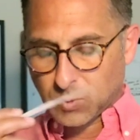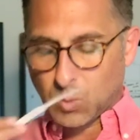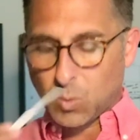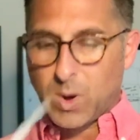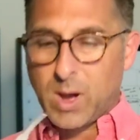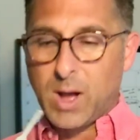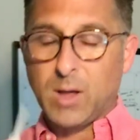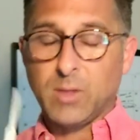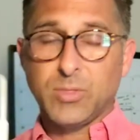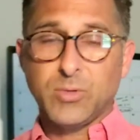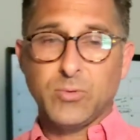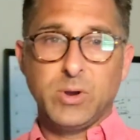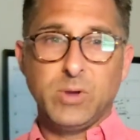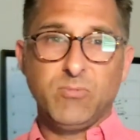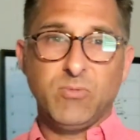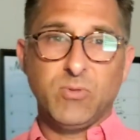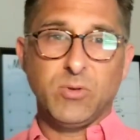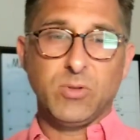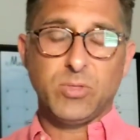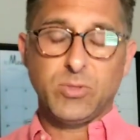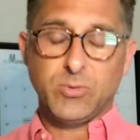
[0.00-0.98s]
Wow, 3
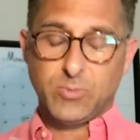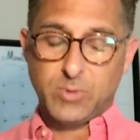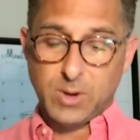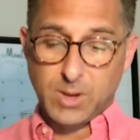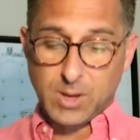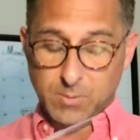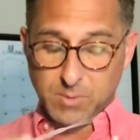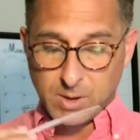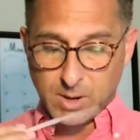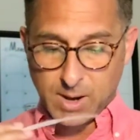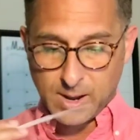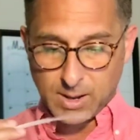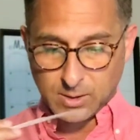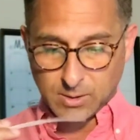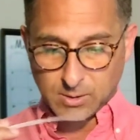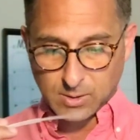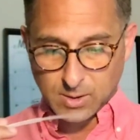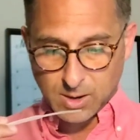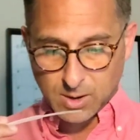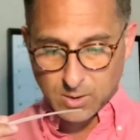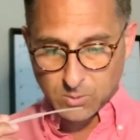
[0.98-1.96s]
for 3. I mean,
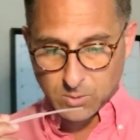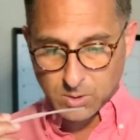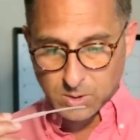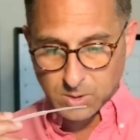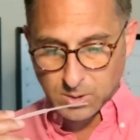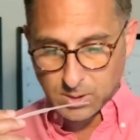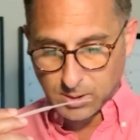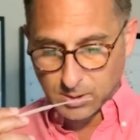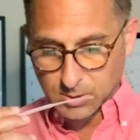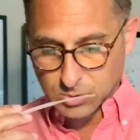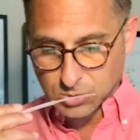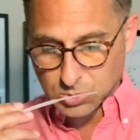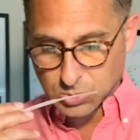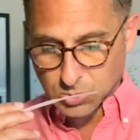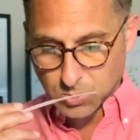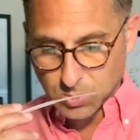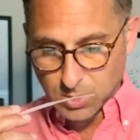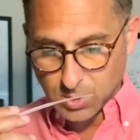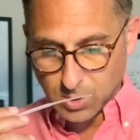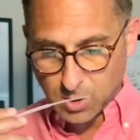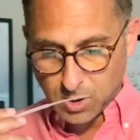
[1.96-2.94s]
I really
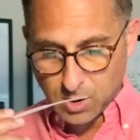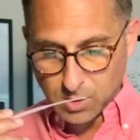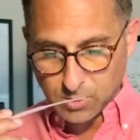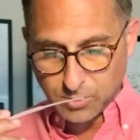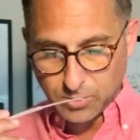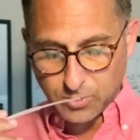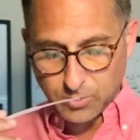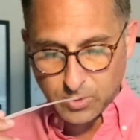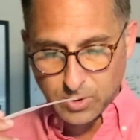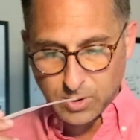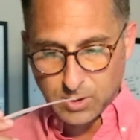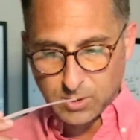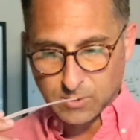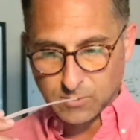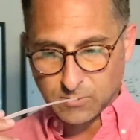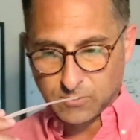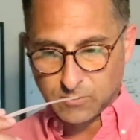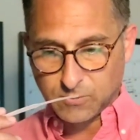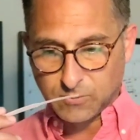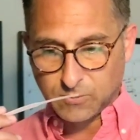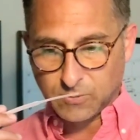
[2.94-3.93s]
enjoy all three of
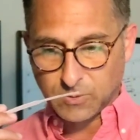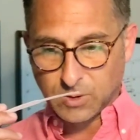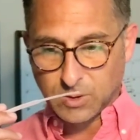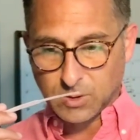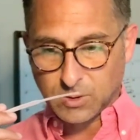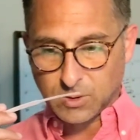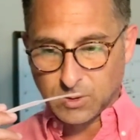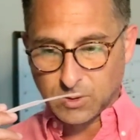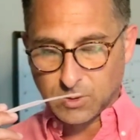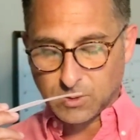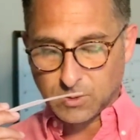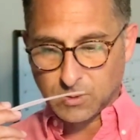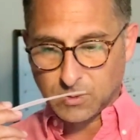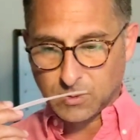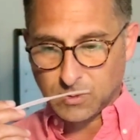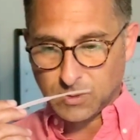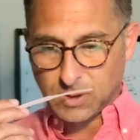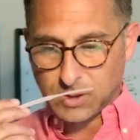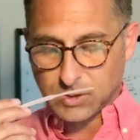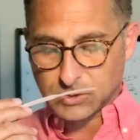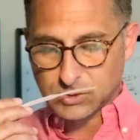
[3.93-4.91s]

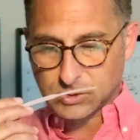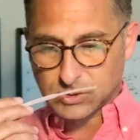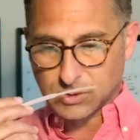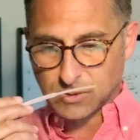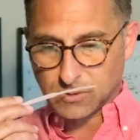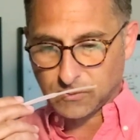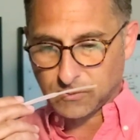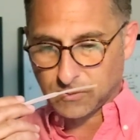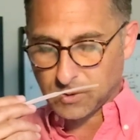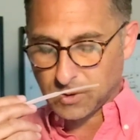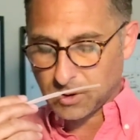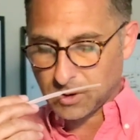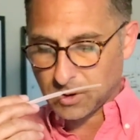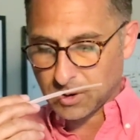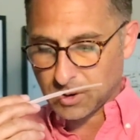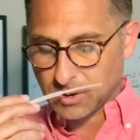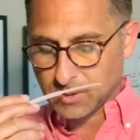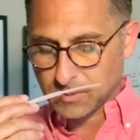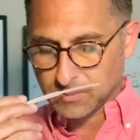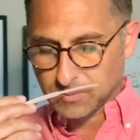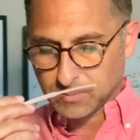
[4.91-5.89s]
these so
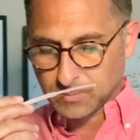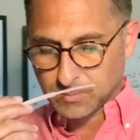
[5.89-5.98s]
far.